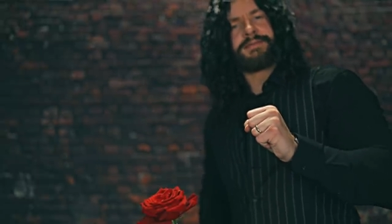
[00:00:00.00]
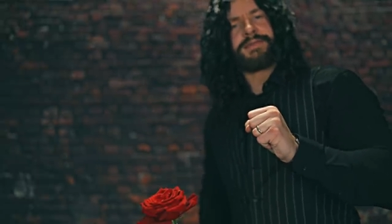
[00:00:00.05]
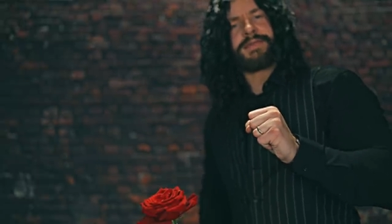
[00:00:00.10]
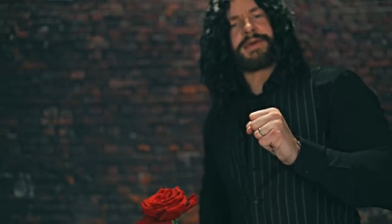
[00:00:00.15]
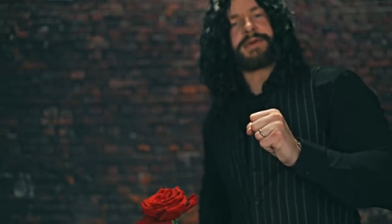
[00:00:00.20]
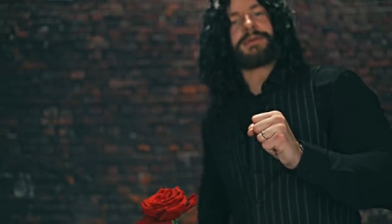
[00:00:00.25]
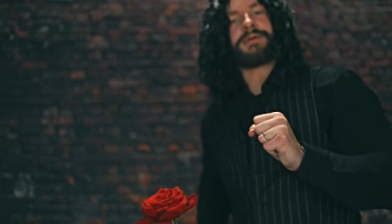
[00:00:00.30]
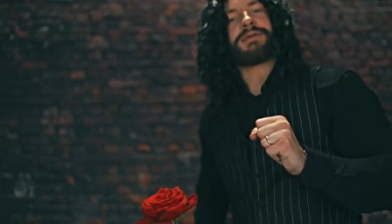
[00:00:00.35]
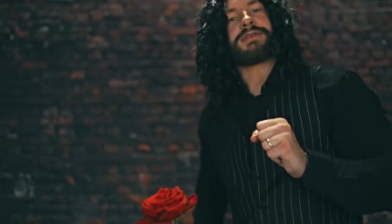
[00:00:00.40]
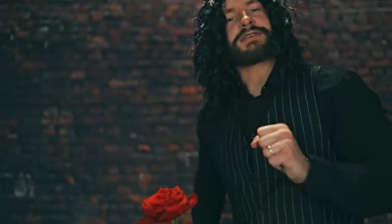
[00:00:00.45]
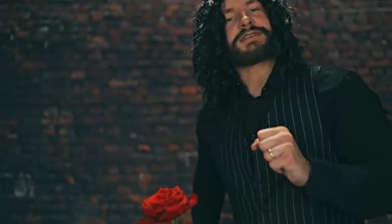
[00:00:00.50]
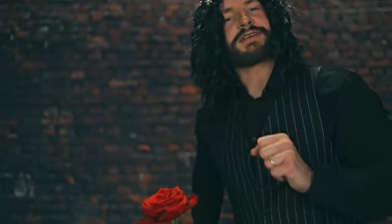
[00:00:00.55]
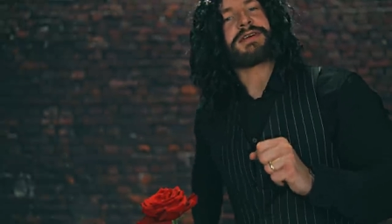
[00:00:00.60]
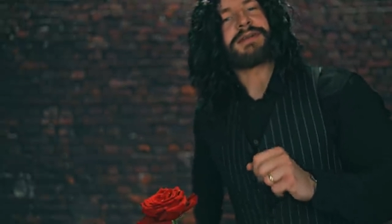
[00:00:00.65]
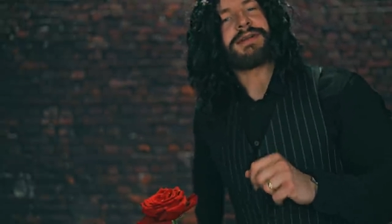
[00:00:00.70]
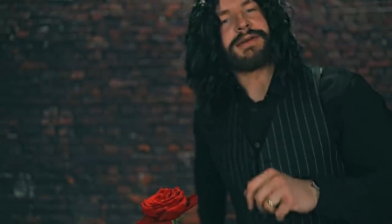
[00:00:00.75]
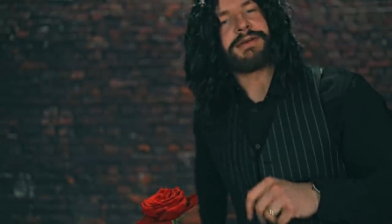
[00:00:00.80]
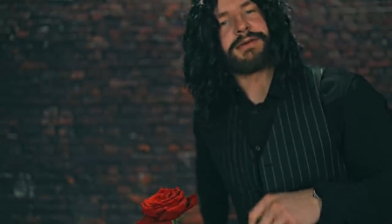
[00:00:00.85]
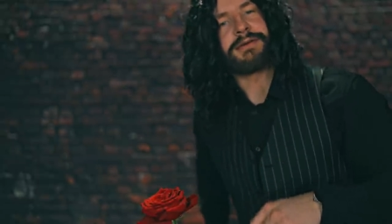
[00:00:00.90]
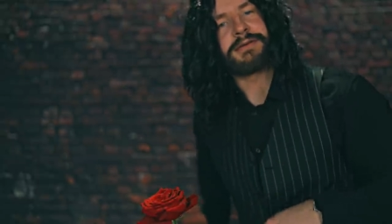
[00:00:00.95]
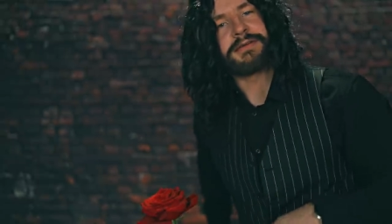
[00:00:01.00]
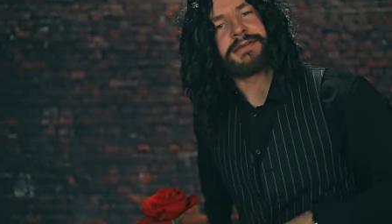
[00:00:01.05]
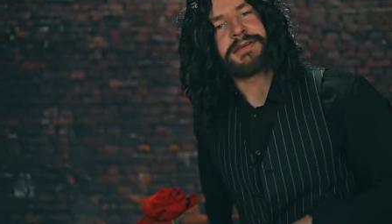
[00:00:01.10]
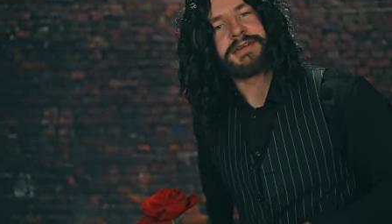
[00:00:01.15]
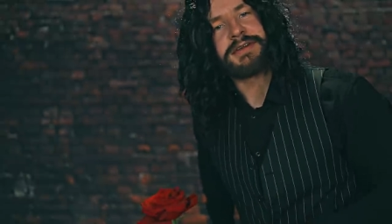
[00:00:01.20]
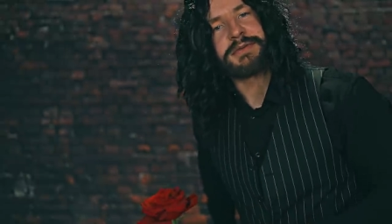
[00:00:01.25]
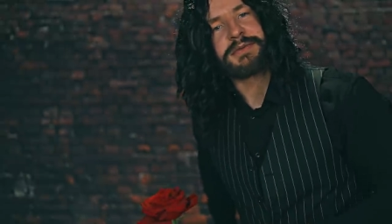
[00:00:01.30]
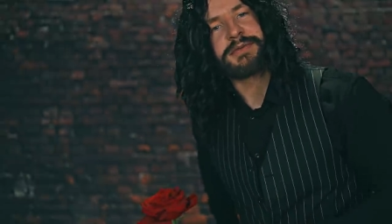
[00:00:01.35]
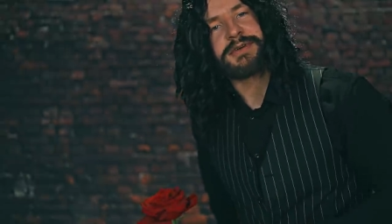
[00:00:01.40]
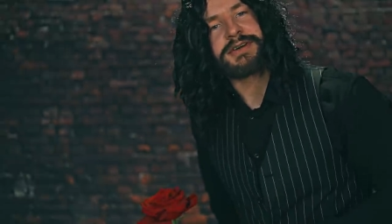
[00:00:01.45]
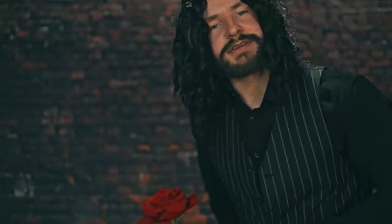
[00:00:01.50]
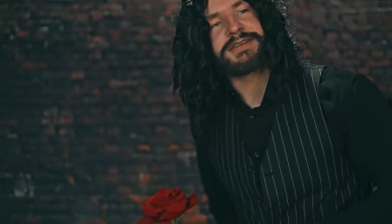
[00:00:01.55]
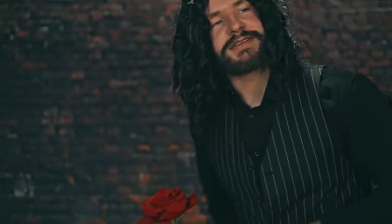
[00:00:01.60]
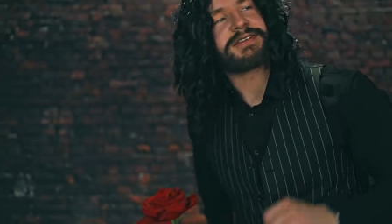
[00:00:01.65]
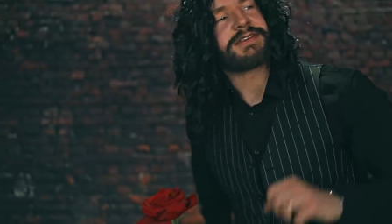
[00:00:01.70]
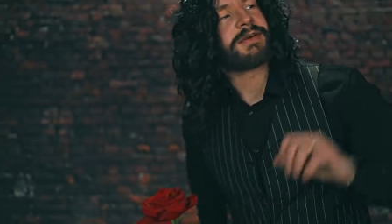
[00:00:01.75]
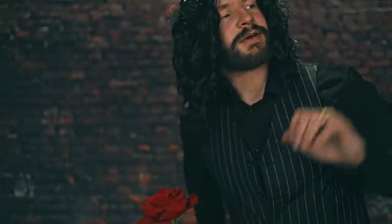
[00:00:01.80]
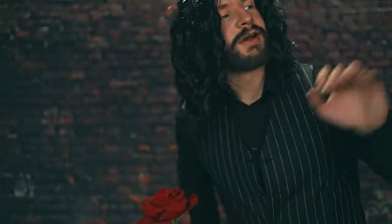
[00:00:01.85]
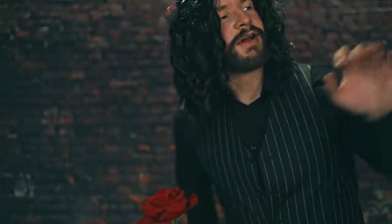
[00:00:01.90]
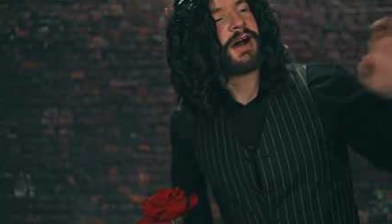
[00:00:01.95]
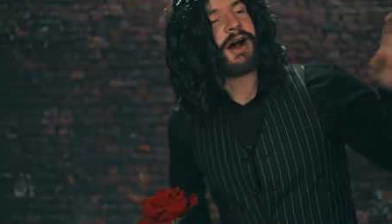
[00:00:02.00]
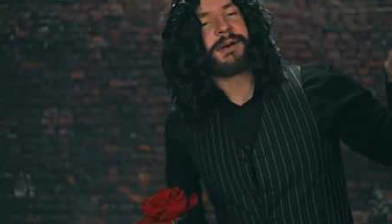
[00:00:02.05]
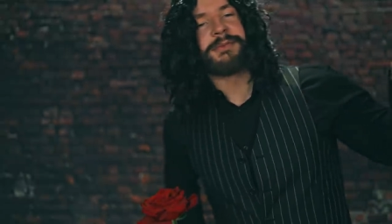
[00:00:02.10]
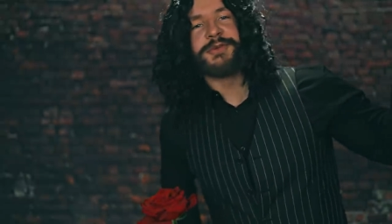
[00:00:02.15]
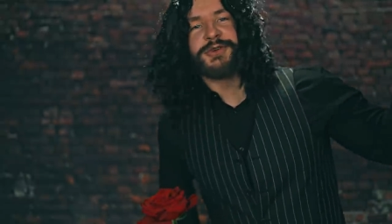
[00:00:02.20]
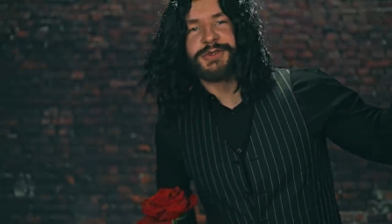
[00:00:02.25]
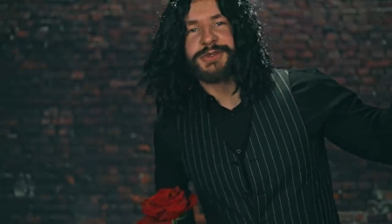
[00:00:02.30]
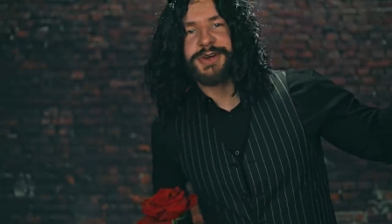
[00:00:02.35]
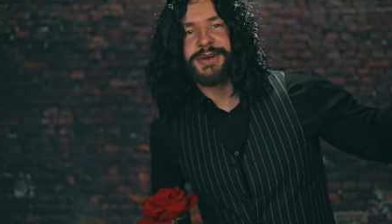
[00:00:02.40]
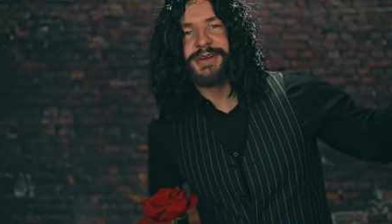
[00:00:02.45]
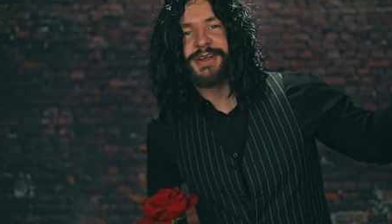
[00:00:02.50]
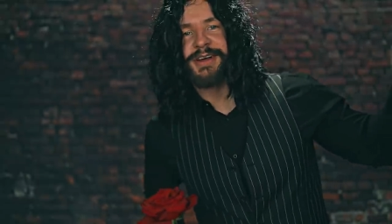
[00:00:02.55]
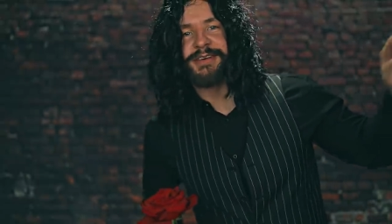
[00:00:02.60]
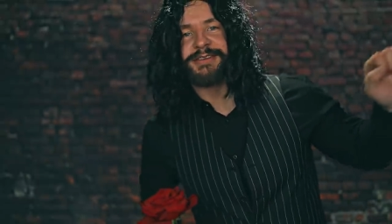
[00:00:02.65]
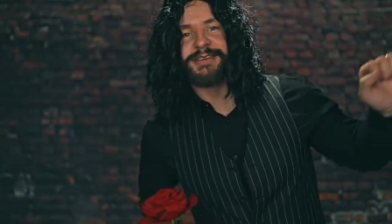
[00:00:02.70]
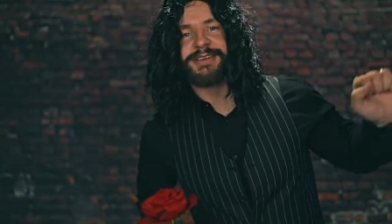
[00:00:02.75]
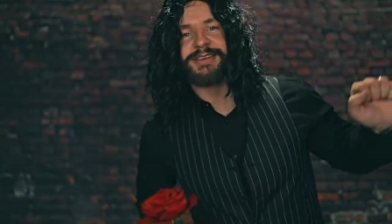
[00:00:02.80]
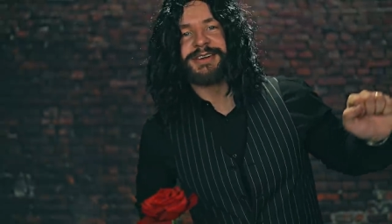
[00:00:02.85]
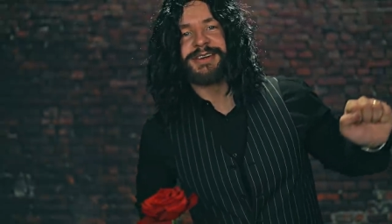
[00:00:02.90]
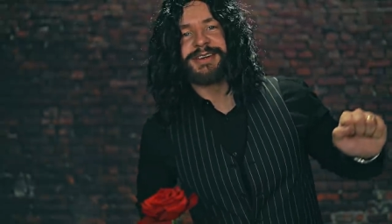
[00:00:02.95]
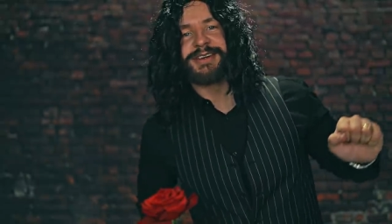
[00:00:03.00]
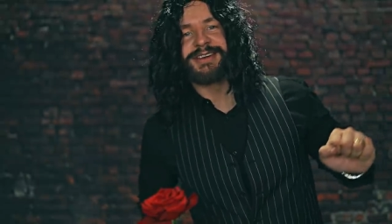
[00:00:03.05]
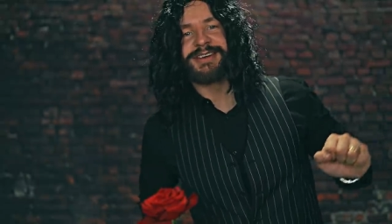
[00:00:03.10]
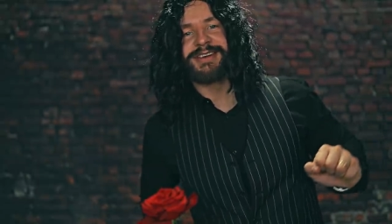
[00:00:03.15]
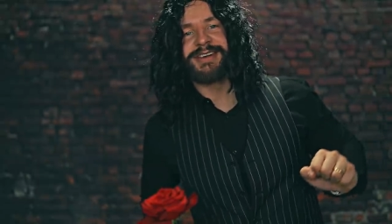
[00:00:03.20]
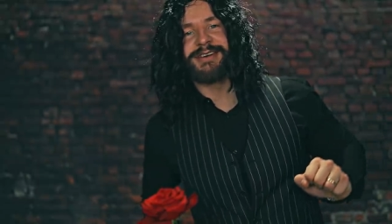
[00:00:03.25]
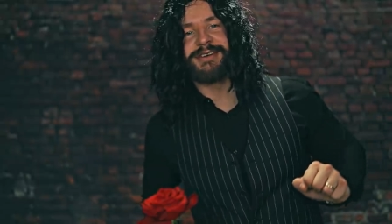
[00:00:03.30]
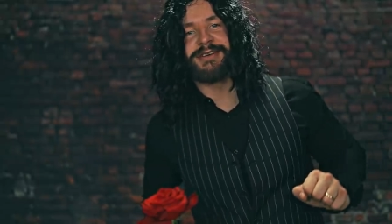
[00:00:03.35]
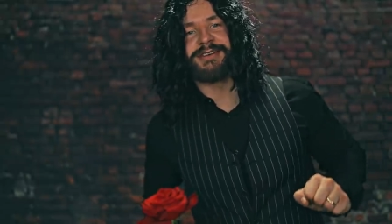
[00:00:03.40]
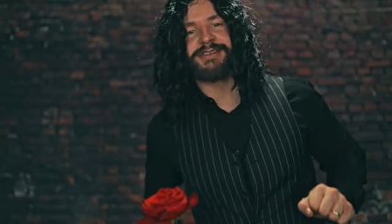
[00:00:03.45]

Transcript: It was certainly not at these prices. So I'm just going to have to go